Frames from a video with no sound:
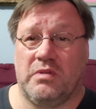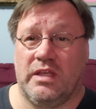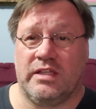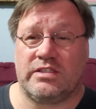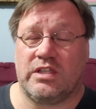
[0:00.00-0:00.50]

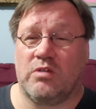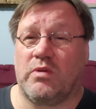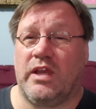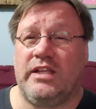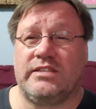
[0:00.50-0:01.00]
it's
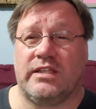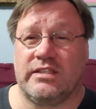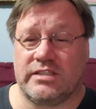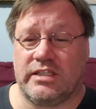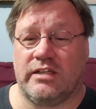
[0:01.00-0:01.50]
arranged on
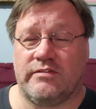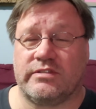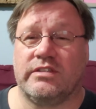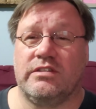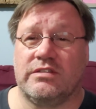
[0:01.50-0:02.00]
the shelves
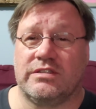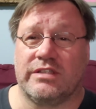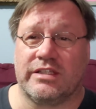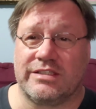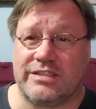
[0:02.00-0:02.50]
so that you can
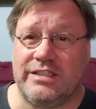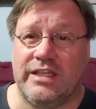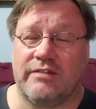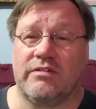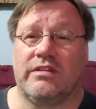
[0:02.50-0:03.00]
like
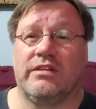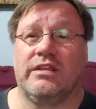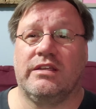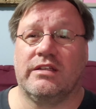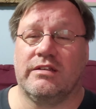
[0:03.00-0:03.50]
see
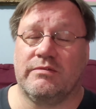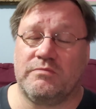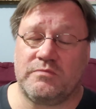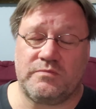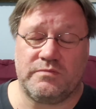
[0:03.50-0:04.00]
everything,
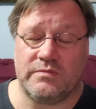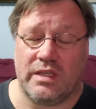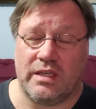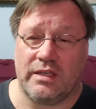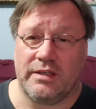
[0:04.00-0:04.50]

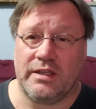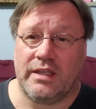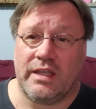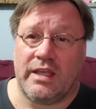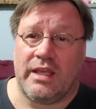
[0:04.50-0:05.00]
and
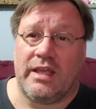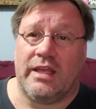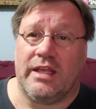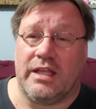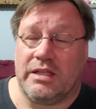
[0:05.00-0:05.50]

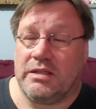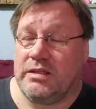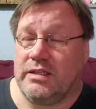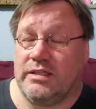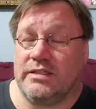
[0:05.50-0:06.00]

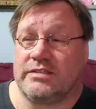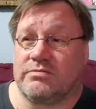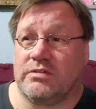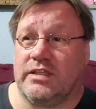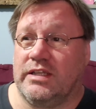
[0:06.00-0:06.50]
it's
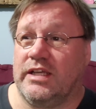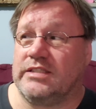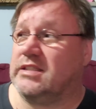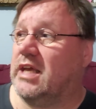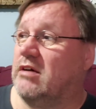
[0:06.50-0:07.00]
really
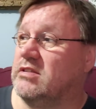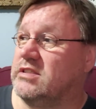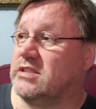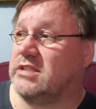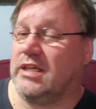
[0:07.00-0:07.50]
nice. And now it's
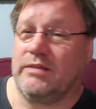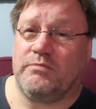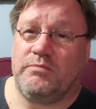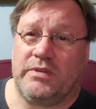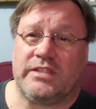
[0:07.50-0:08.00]
just like,
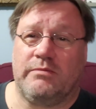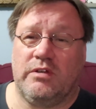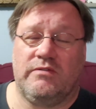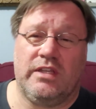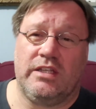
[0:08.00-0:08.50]
because I
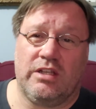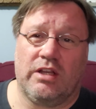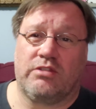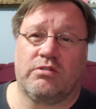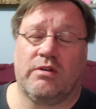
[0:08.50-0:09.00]
moved in,
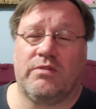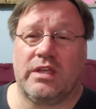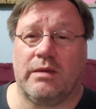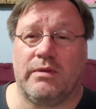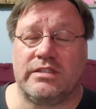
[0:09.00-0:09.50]
I threw
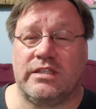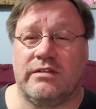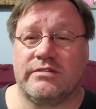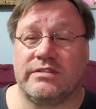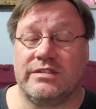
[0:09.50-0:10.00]
everything on my
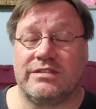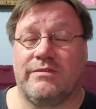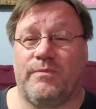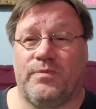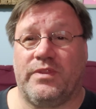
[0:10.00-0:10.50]
shelves, and it's
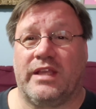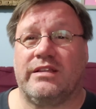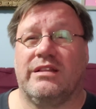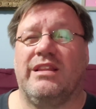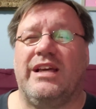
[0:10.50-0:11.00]
like
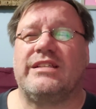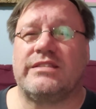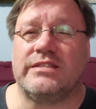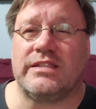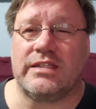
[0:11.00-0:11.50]
the last
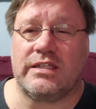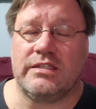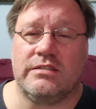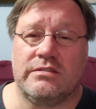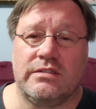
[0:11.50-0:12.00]
thing I gotta
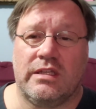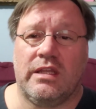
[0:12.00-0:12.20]
do. And